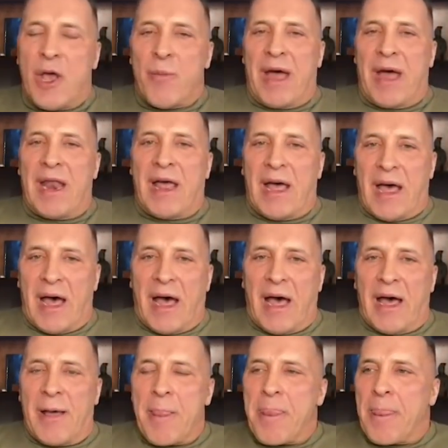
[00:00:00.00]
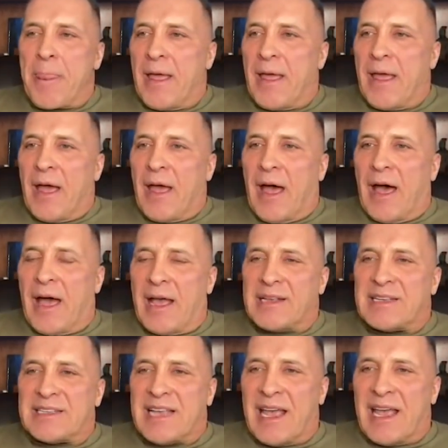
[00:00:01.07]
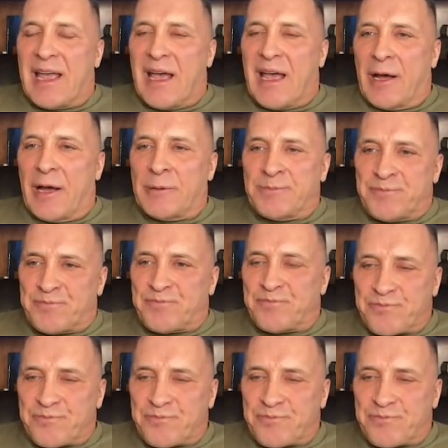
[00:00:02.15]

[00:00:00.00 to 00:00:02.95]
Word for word: But uh, uh, as I say, um,